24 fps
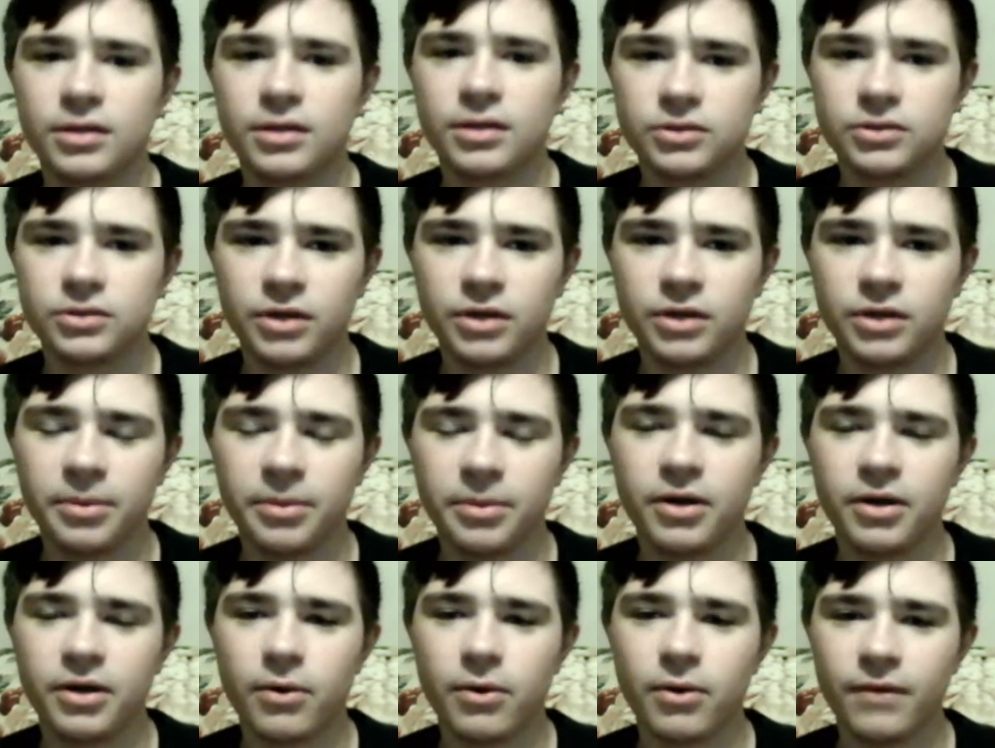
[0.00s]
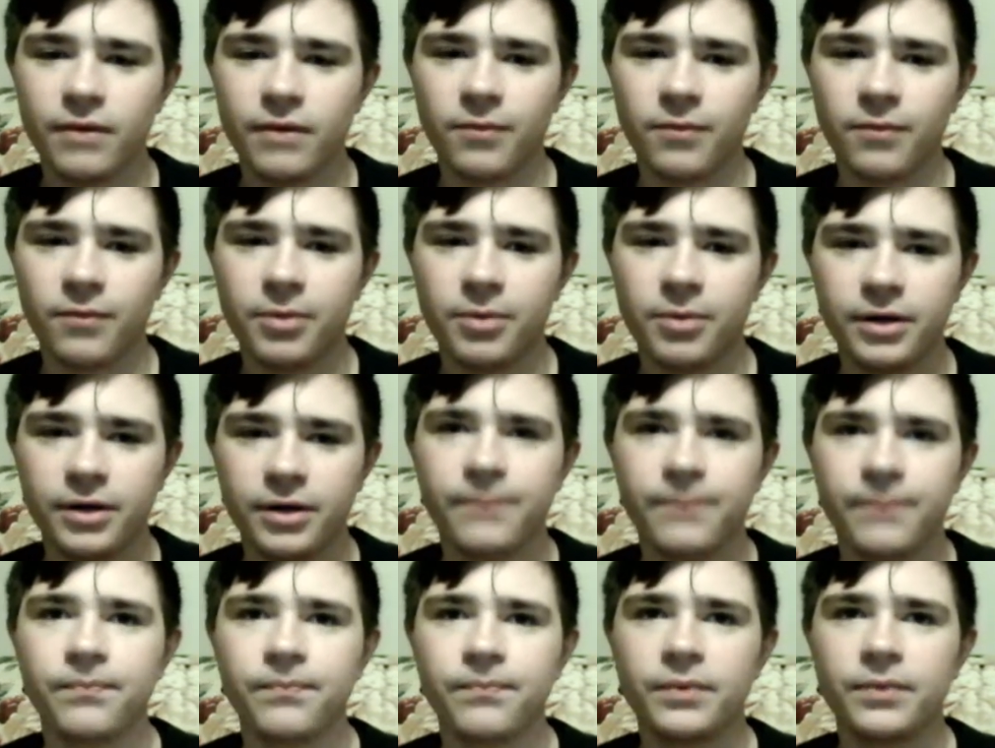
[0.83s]
So here we go,
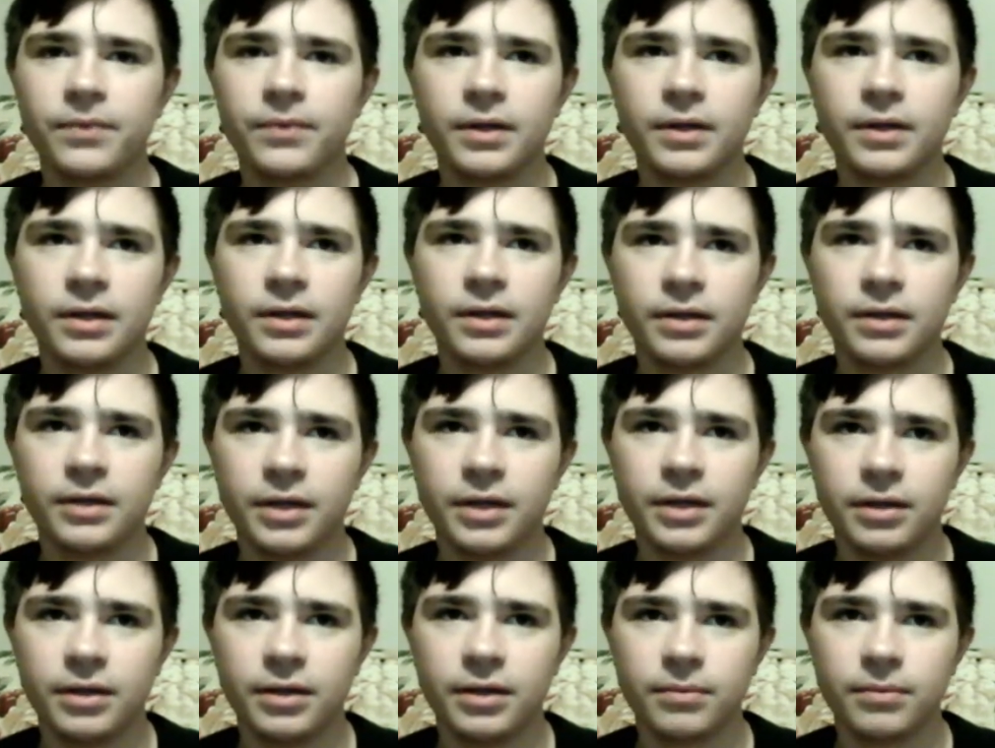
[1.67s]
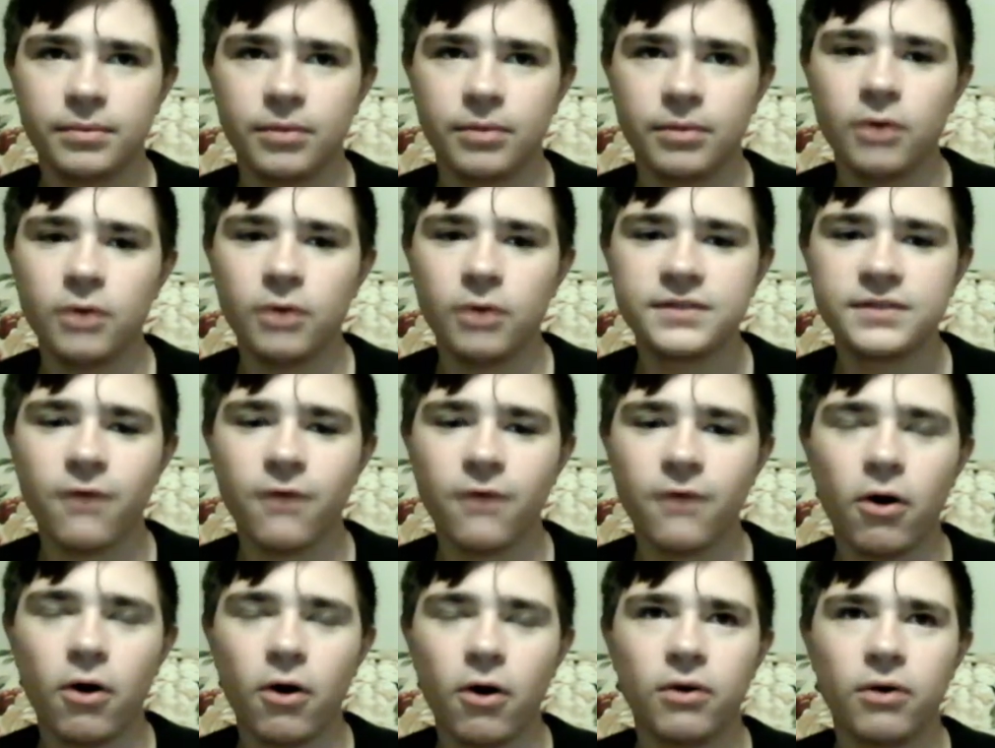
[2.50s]
everybody. Oates
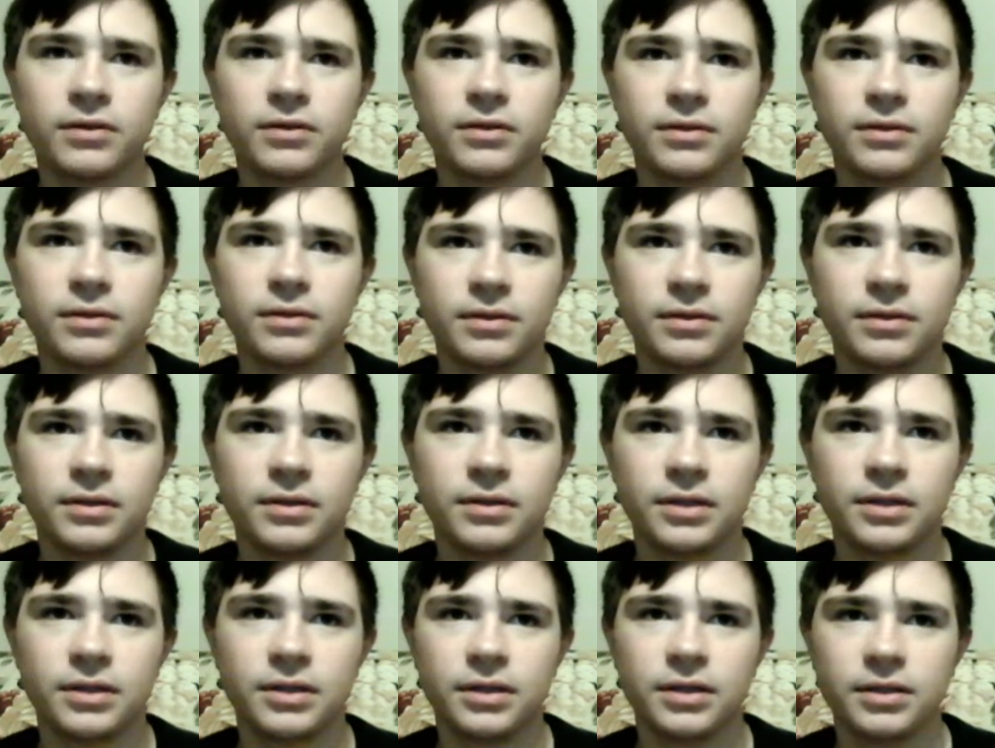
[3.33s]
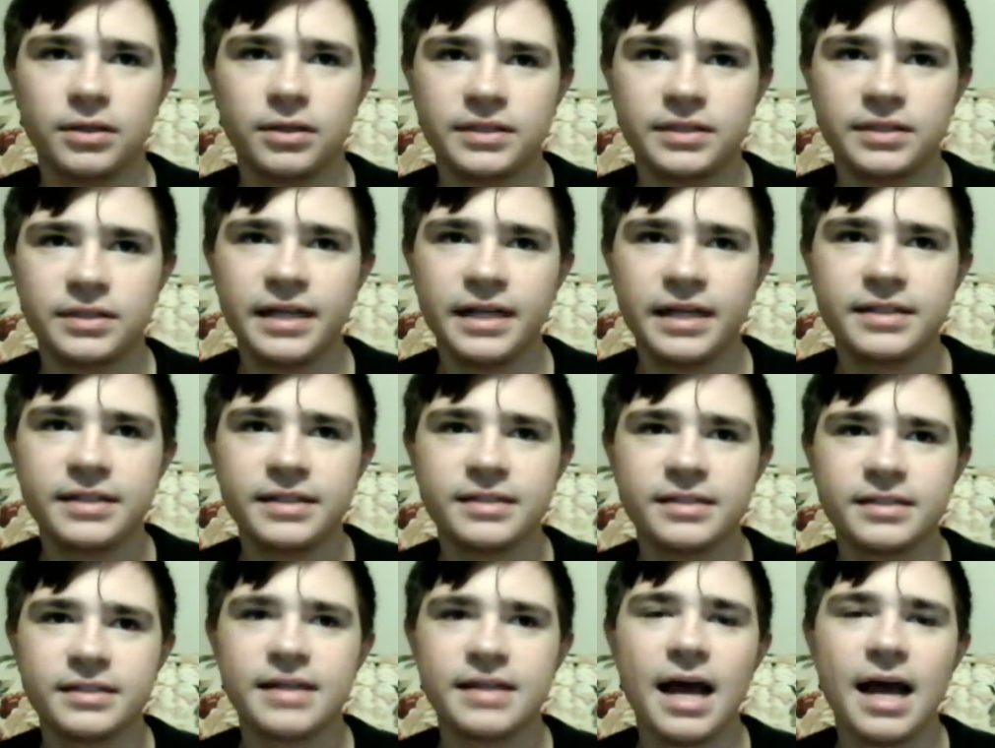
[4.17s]
Fall takes
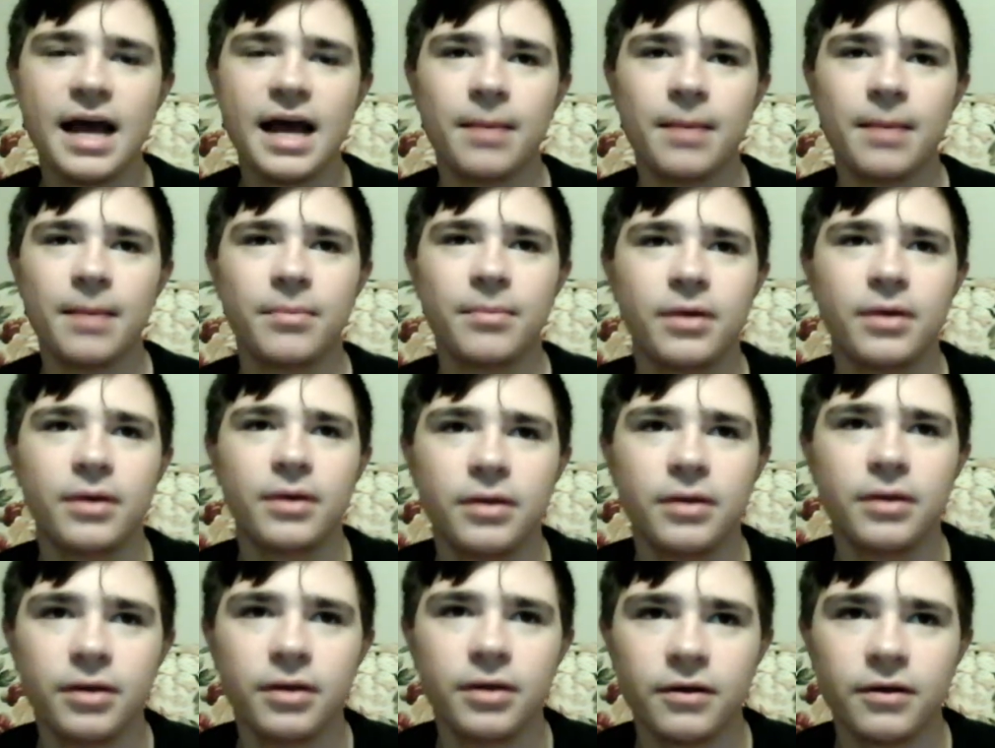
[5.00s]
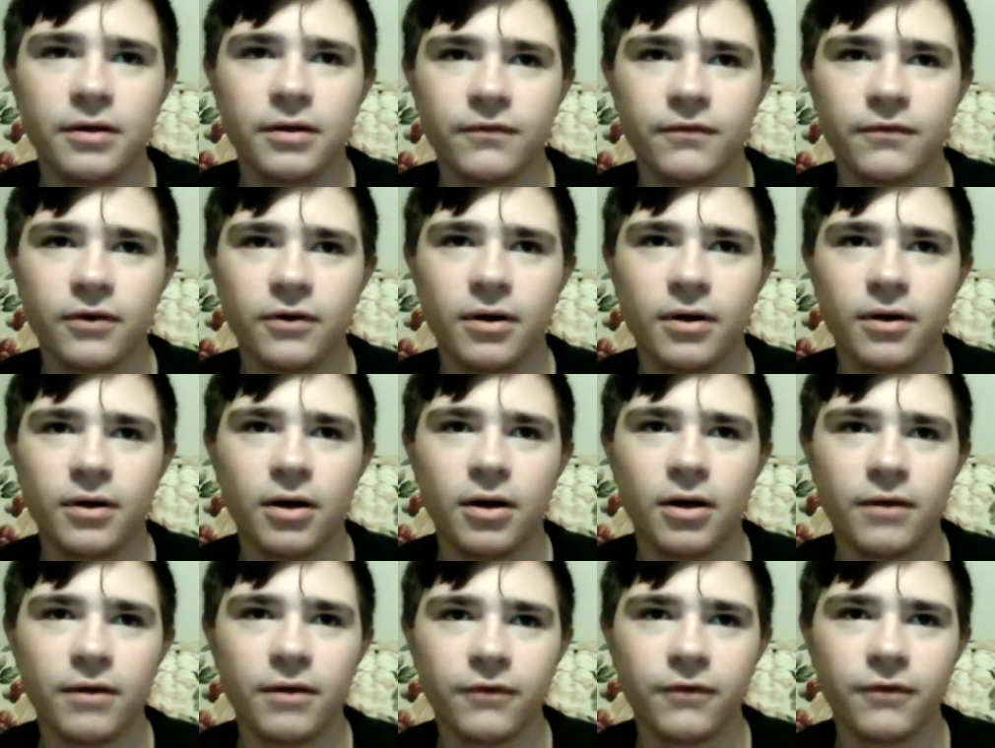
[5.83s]
a snap for
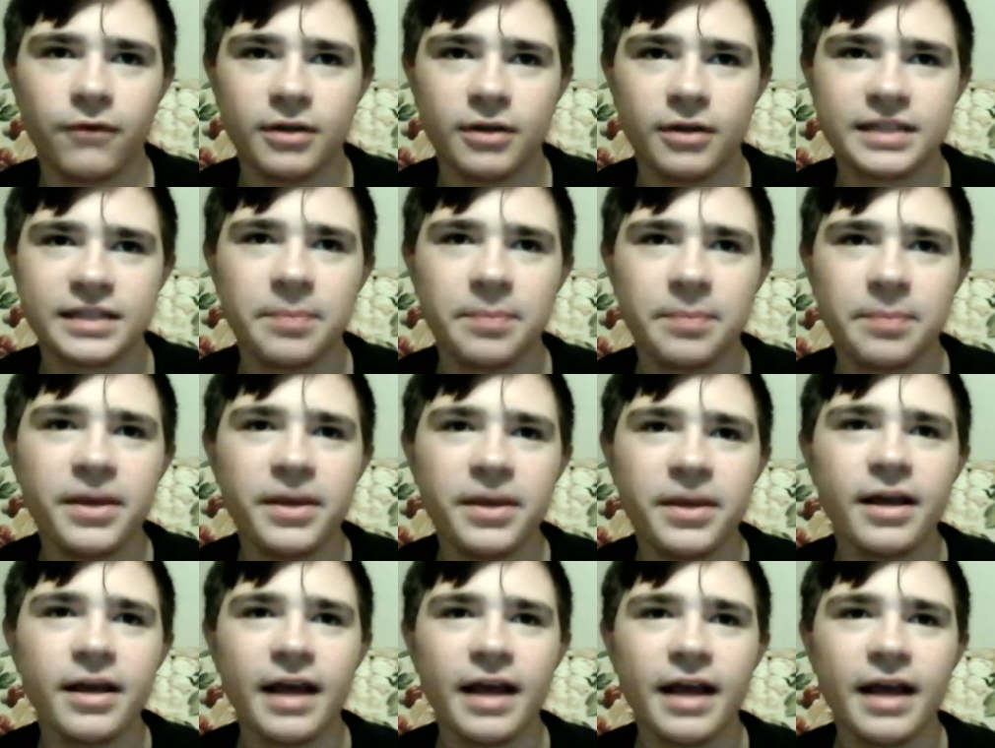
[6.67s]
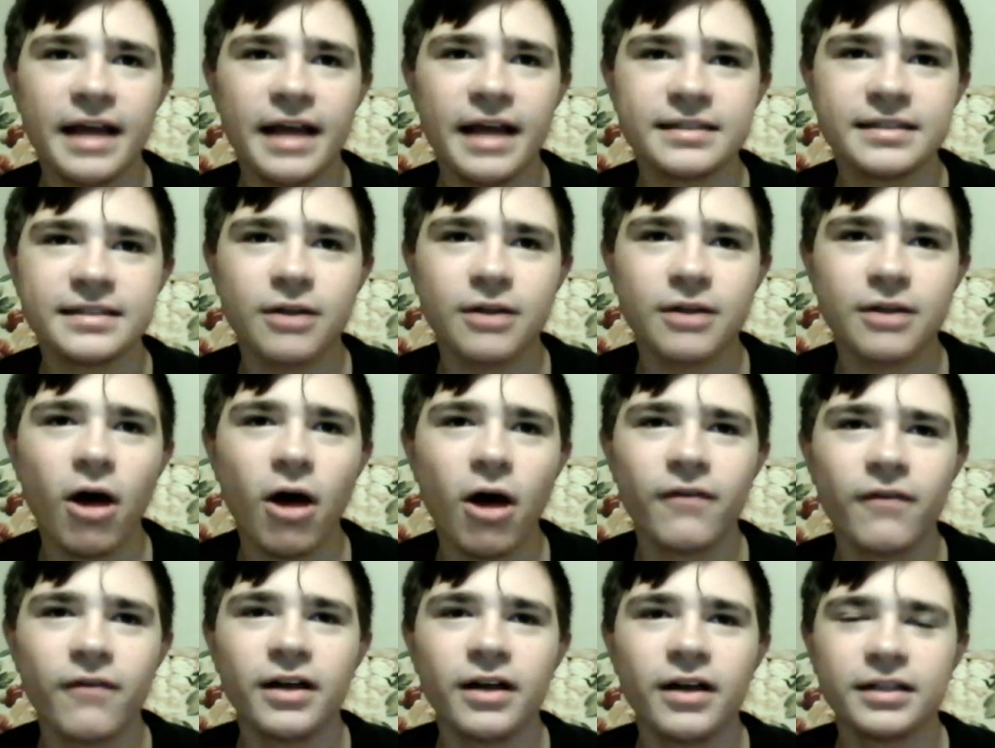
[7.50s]
Austin Peay. Hands it
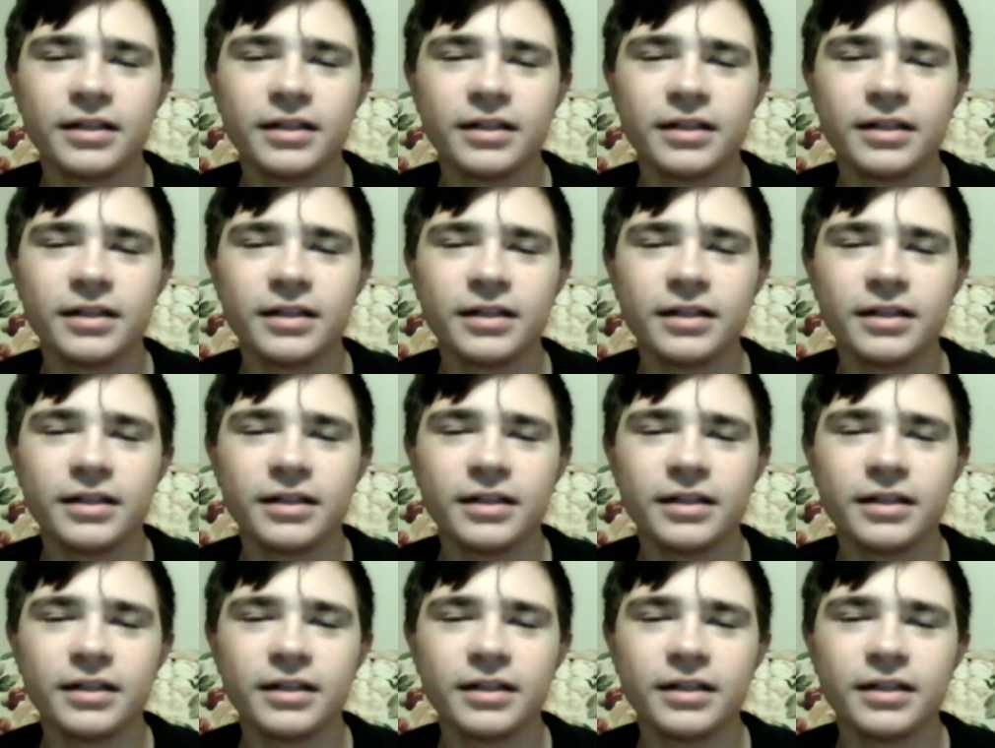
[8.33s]
off.